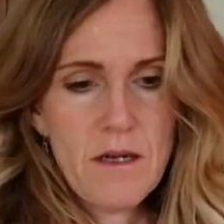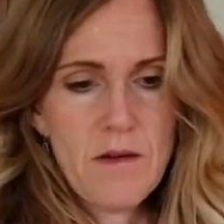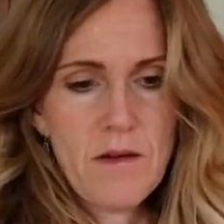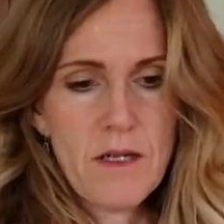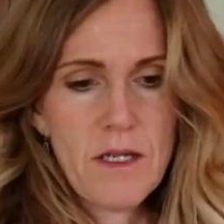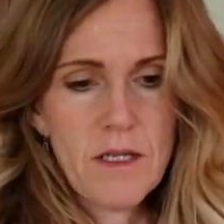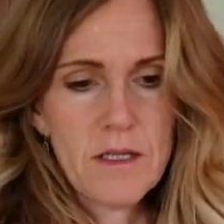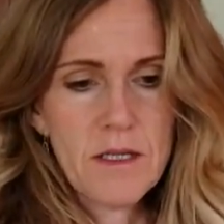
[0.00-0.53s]

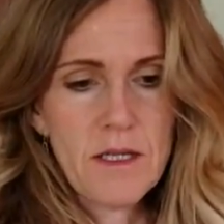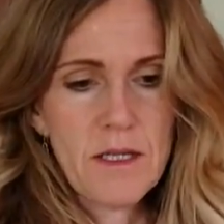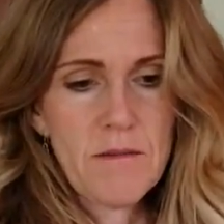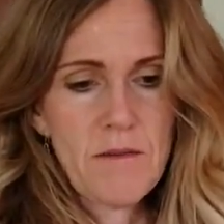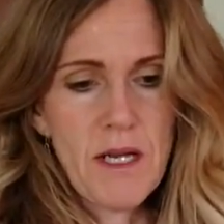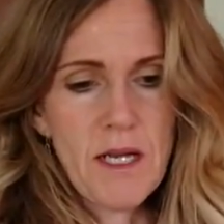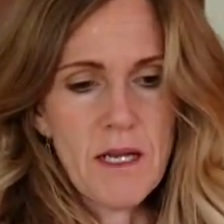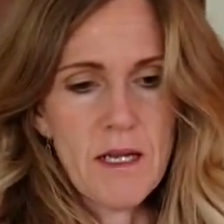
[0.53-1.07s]
We just need to
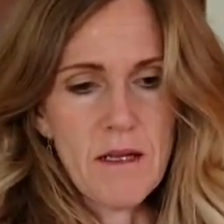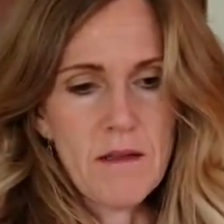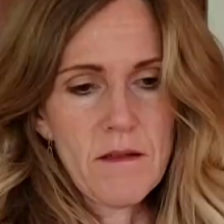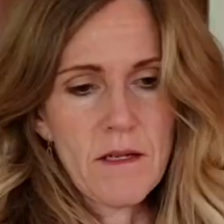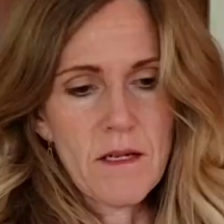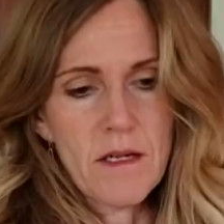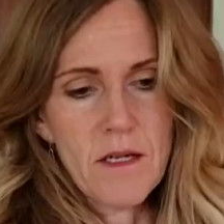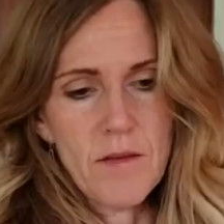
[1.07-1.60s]
make it
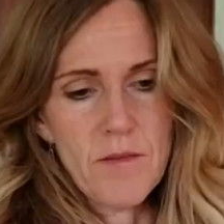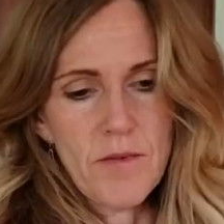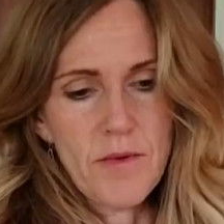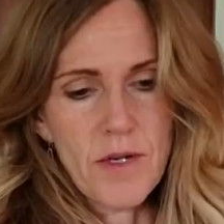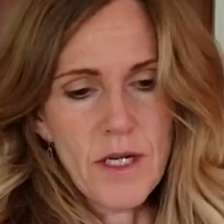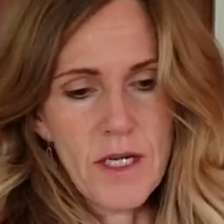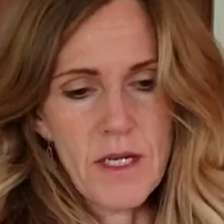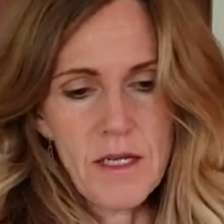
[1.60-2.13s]
look
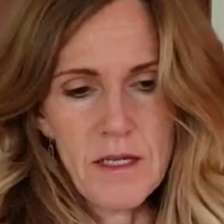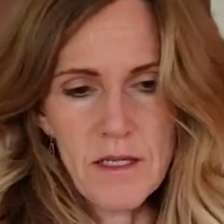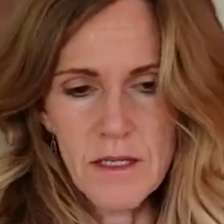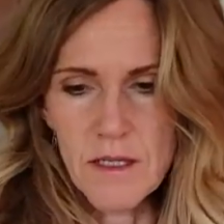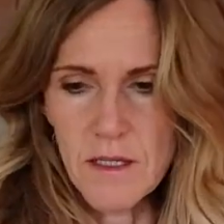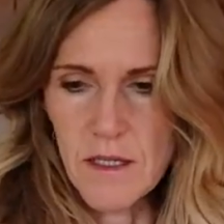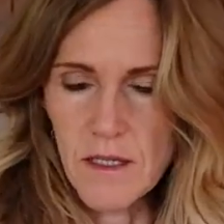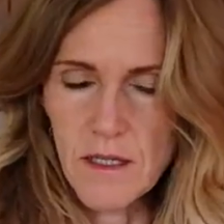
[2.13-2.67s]
pretty.
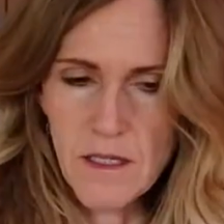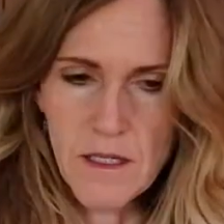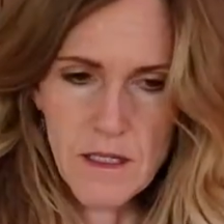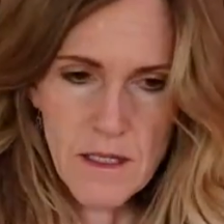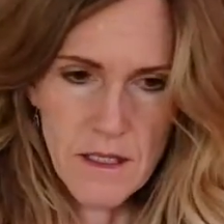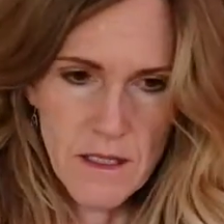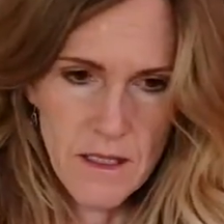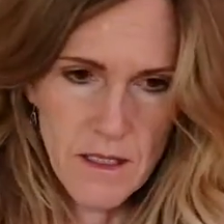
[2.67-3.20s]

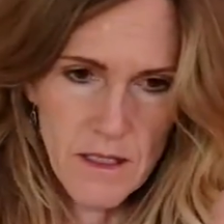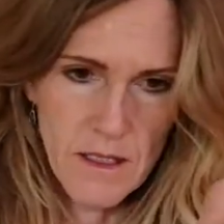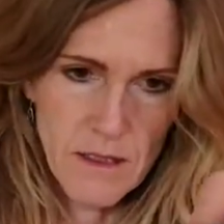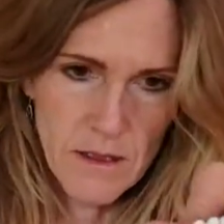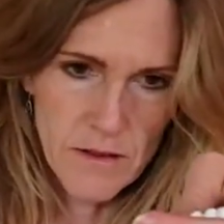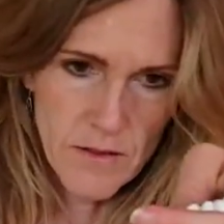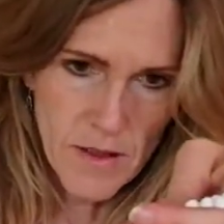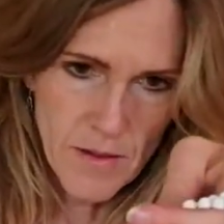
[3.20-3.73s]

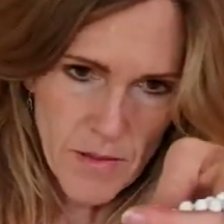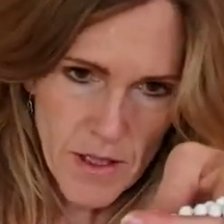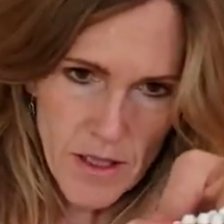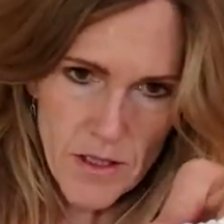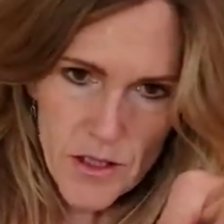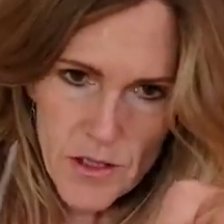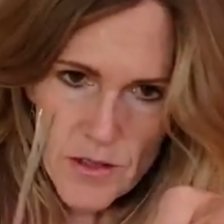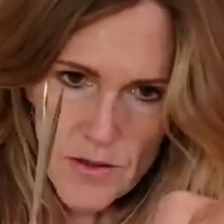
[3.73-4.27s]
So I'm
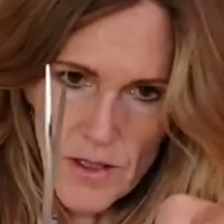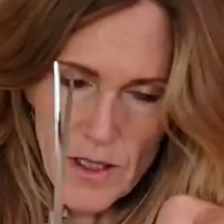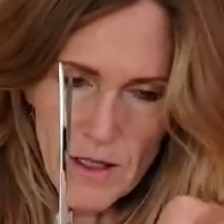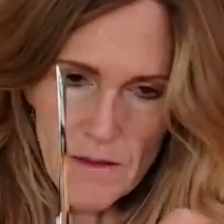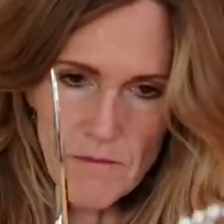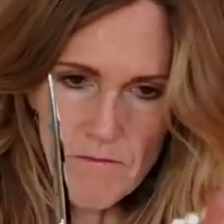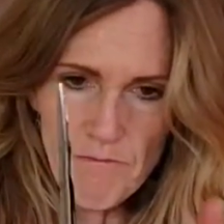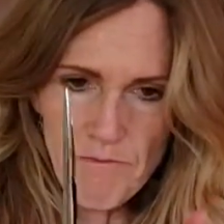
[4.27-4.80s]
going to
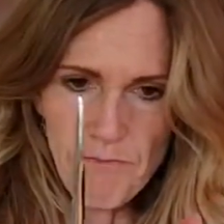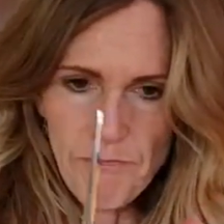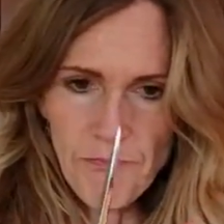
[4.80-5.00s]
trim